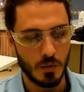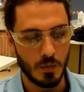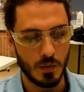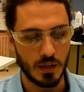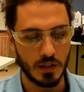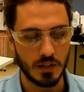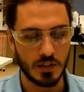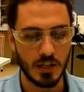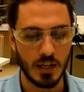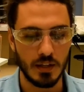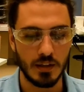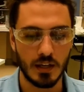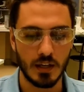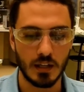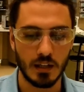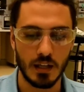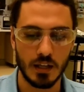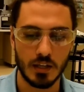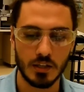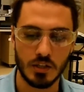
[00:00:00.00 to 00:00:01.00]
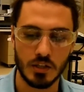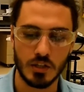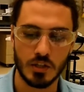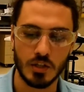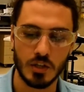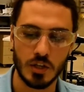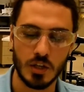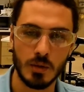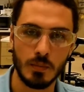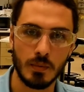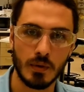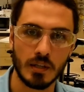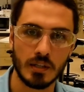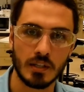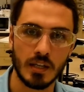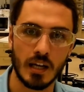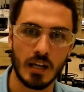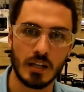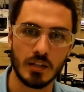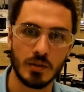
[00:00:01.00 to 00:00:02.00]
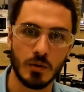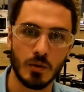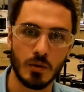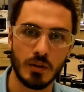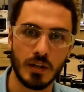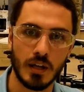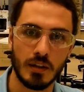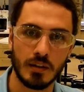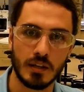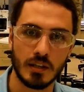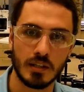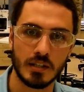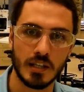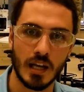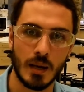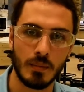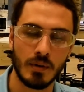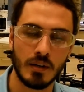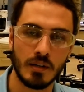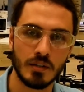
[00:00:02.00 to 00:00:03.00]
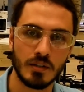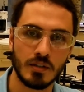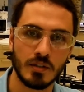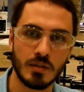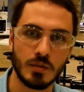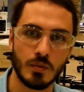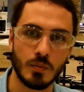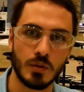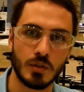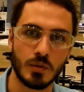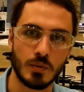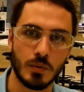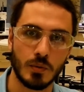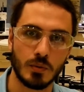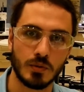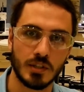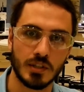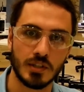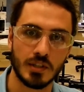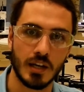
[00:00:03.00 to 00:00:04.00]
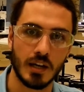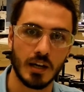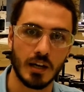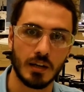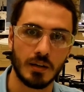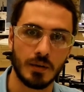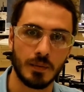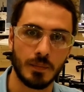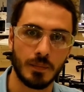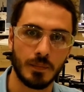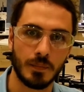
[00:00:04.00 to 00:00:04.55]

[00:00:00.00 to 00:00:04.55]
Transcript: We can see the collection tube contains all the other contaminants, which we'll discard.